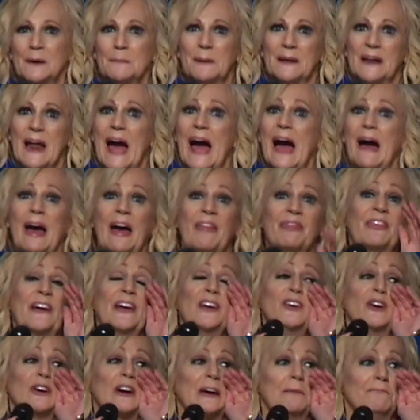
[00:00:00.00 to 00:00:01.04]
But I
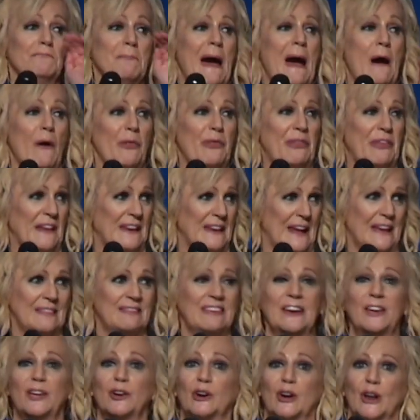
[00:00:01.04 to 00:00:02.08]
think you could mouth it. I
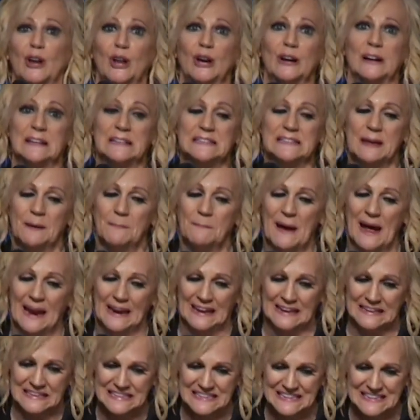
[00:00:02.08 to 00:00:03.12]
think you could look at somebody and